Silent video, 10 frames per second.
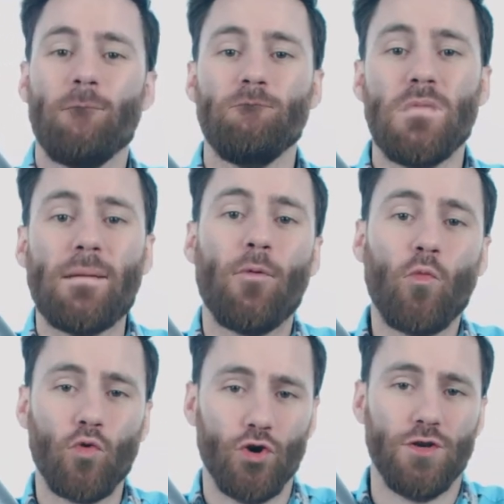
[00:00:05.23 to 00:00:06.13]

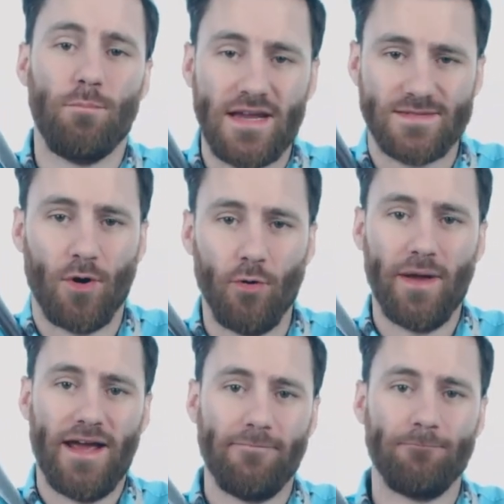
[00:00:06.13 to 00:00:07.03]
Maple Wood Baseball
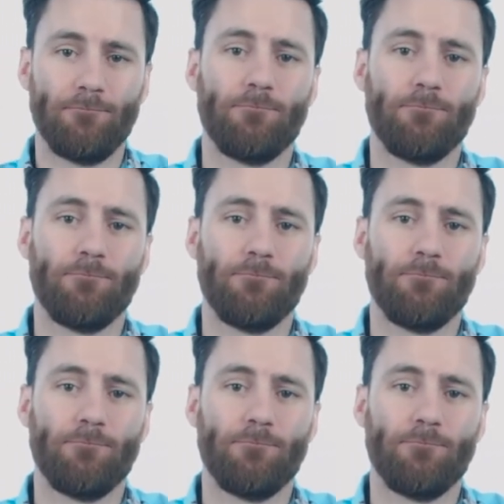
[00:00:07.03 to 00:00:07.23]
Bat.